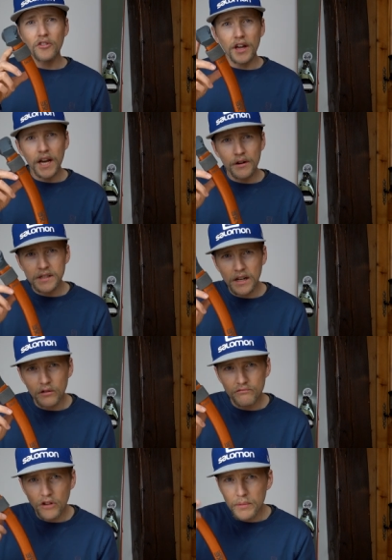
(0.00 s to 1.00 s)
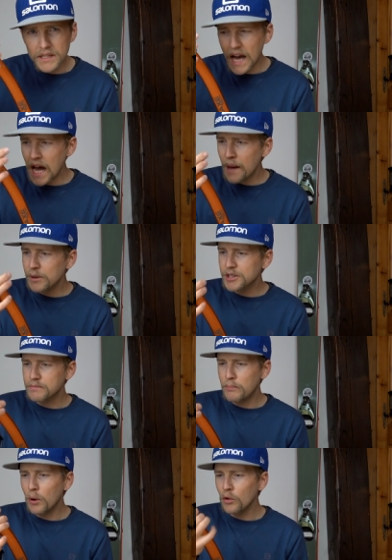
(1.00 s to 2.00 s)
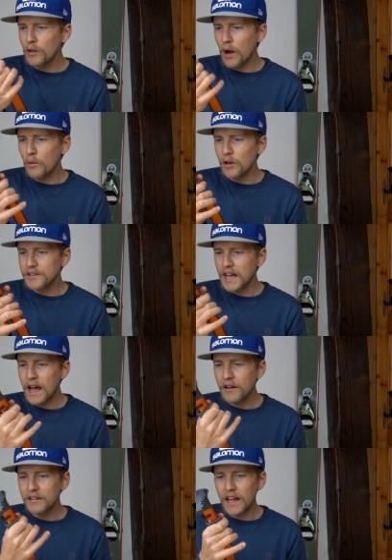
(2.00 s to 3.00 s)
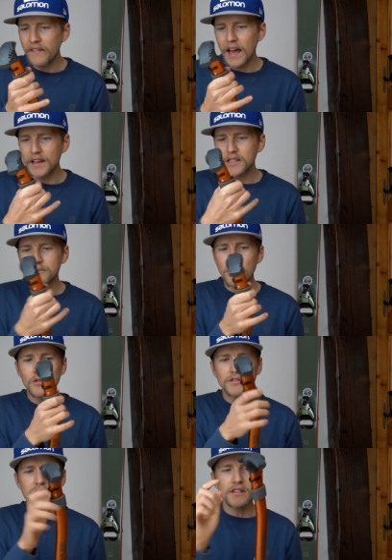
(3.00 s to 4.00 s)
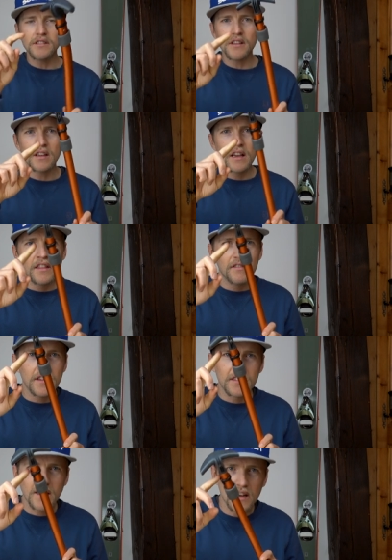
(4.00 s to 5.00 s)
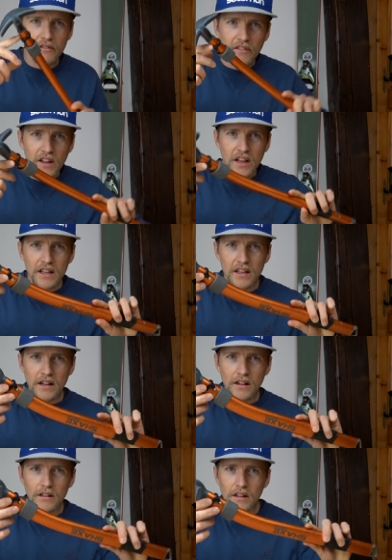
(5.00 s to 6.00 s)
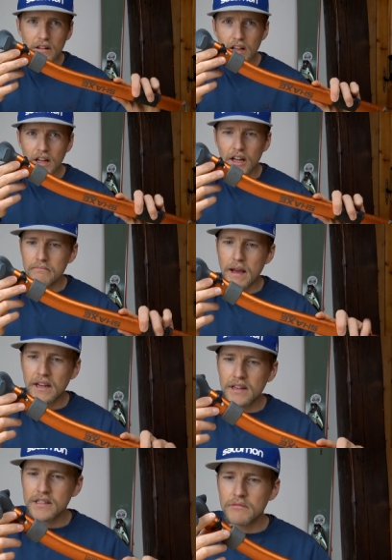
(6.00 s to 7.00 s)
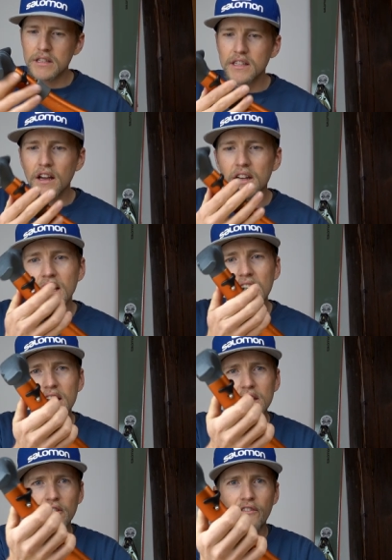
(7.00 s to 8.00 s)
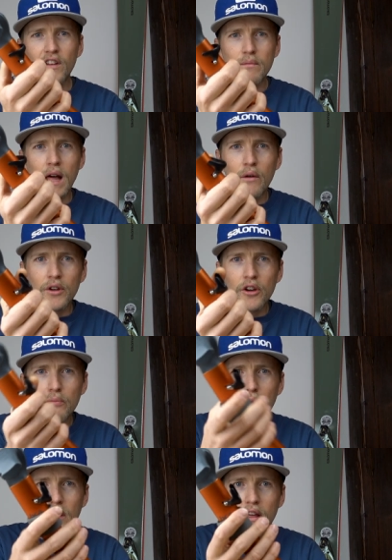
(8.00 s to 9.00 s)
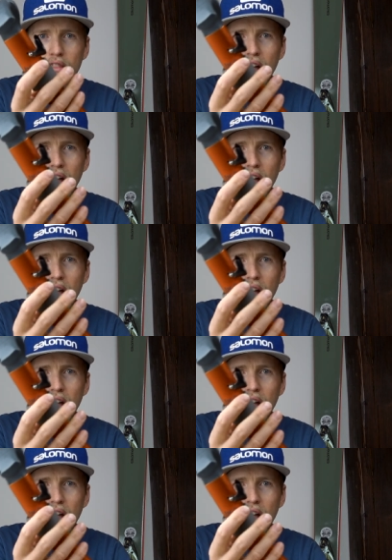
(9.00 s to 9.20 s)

got here is a little rubber tab. You just pull that one down and that exposes this kind of little uh, mechanism inside here. You flip that one open like